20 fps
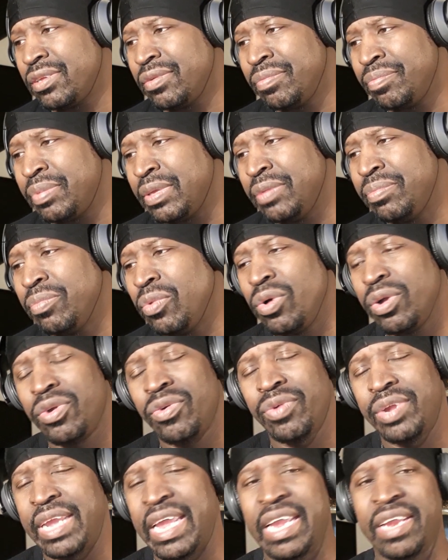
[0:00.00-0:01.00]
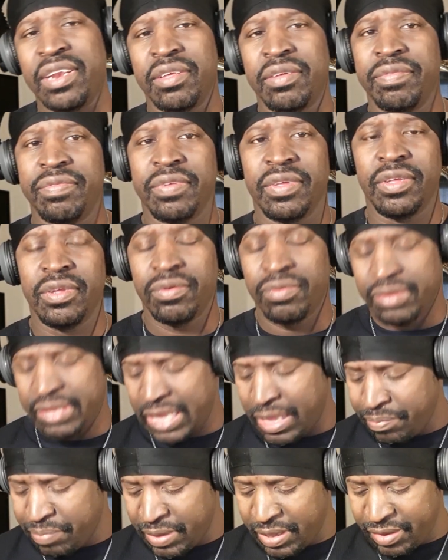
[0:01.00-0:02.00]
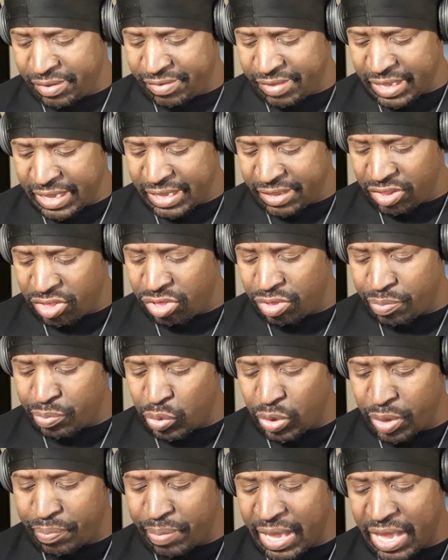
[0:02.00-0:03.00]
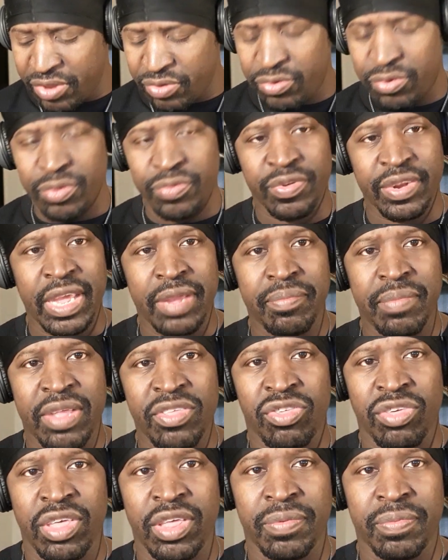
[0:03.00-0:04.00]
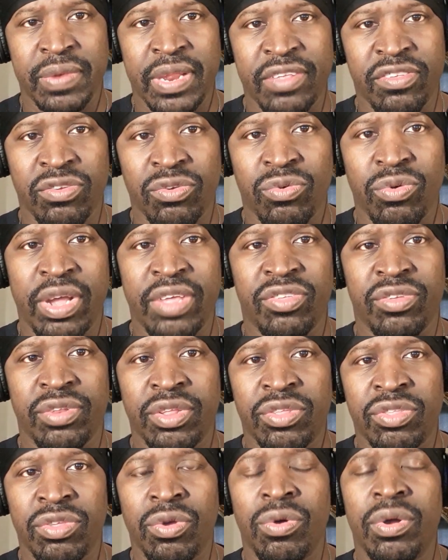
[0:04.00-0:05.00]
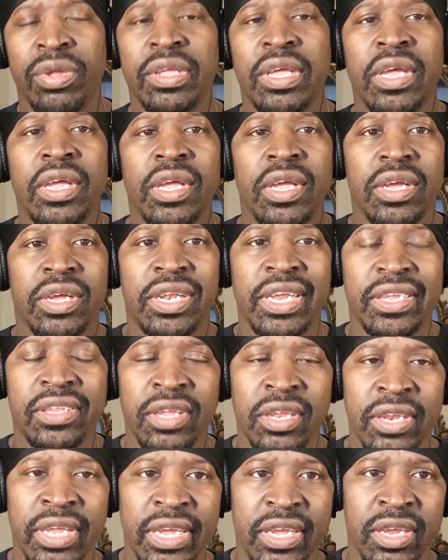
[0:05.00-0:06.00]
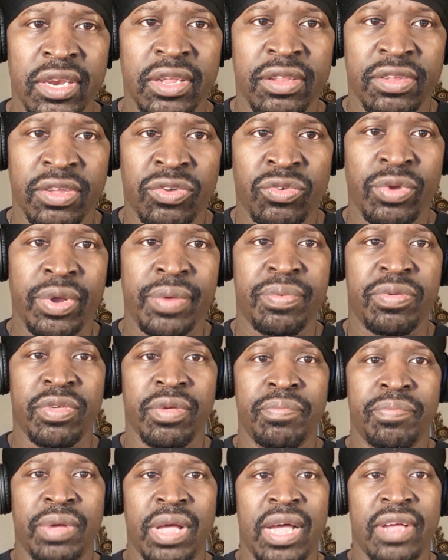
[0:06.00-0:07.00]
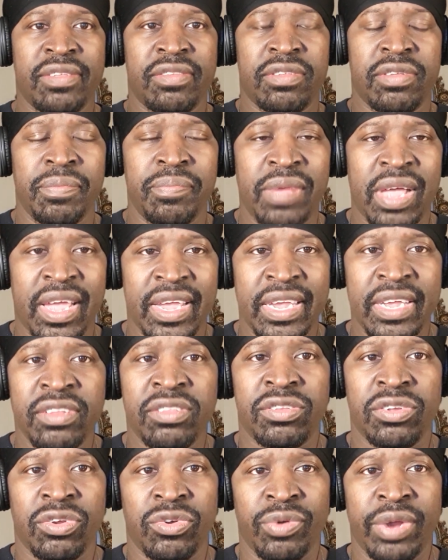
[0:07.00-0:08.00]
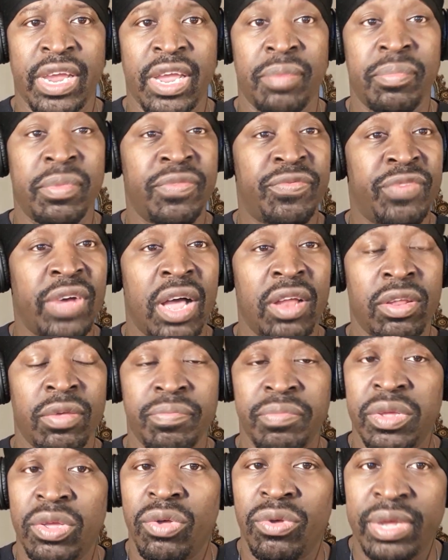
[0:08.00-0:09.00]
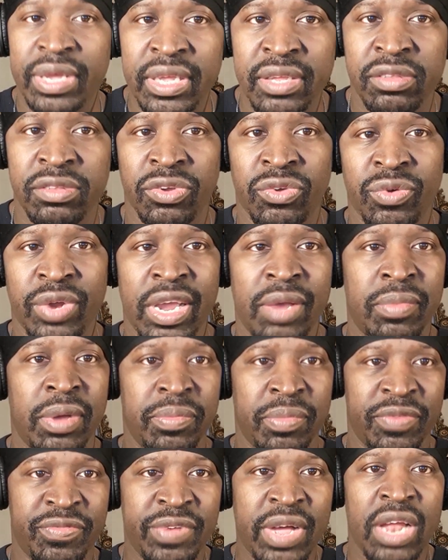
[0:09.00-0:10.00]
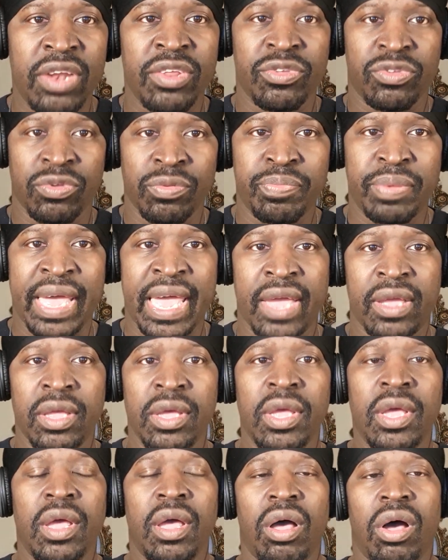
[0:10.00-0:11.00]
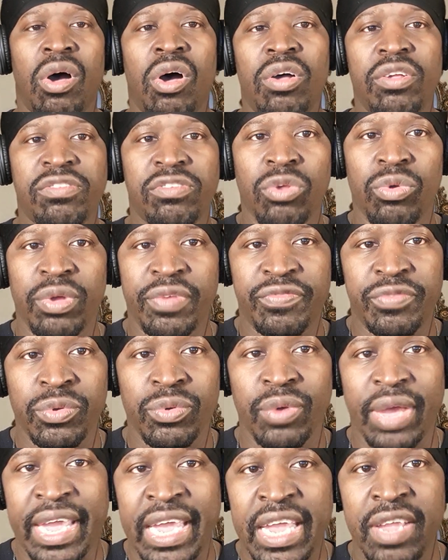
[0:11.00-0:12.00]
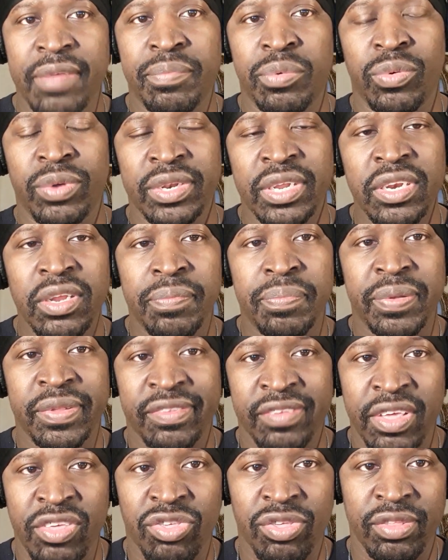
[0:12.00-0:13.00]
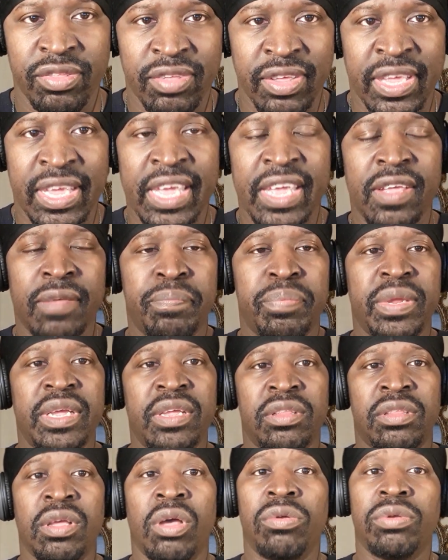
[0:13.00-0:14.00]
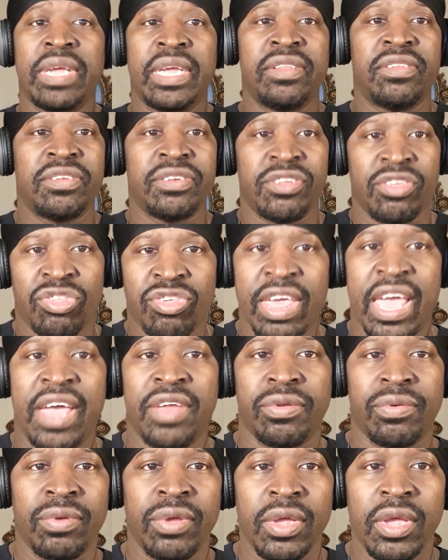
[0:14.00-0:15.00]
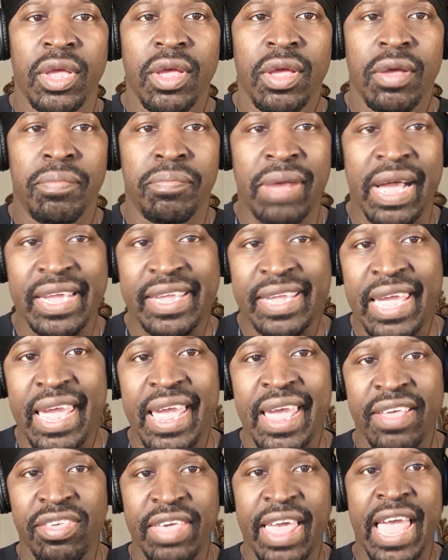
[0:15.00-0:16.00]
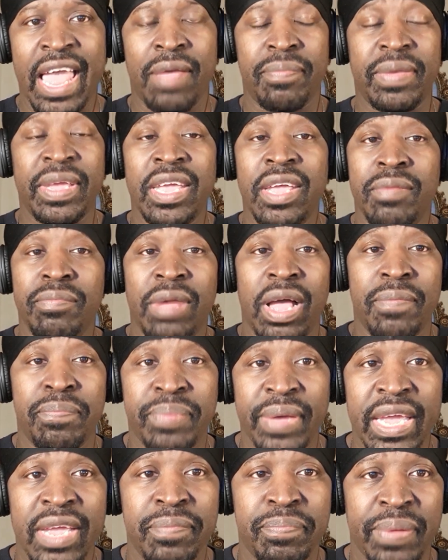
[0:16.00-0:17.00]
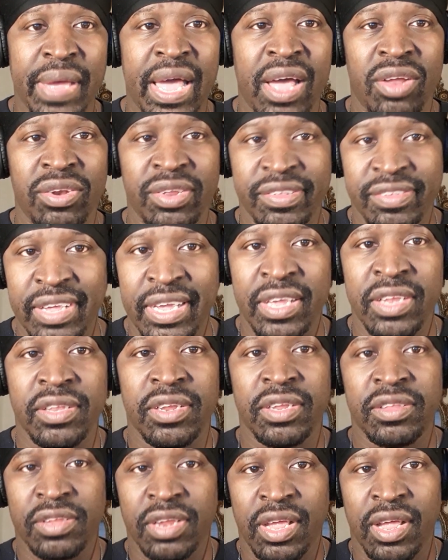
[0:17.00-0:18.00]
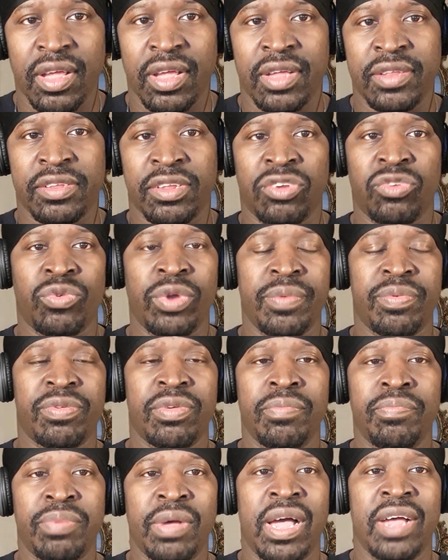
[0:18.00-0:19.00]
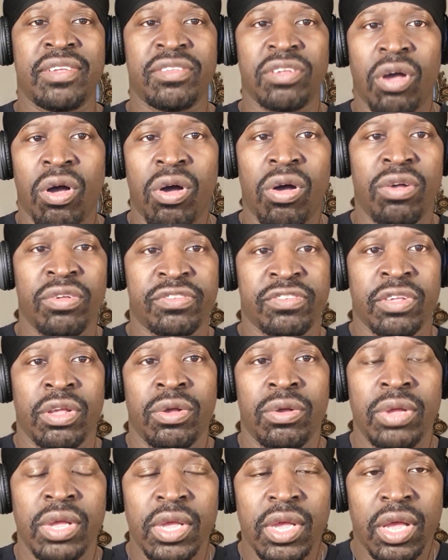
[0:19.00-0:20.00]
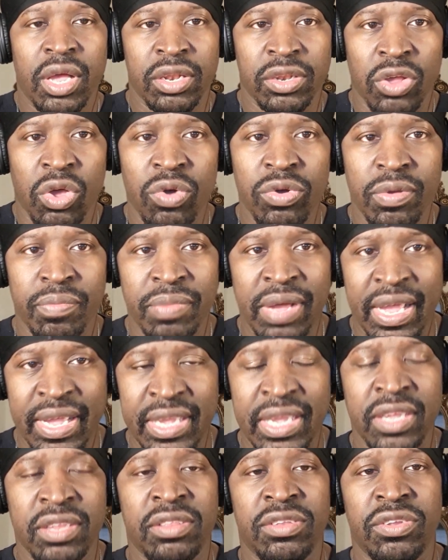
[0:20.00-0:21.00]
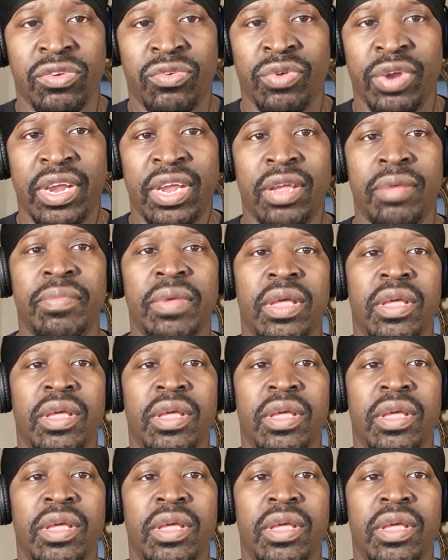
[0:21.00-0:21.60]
Be more creative. With that being said, this your boy Battle Truth. It ain't my judgment. That's a question. It's yours. Click the link in the description box to my Instagram and follow me on Instagram. I'm gonna follow you back. Also, if you able and in a position to give, please donate to the channel. My Cash App and my PayPal is in the description box also, along with my Instagram.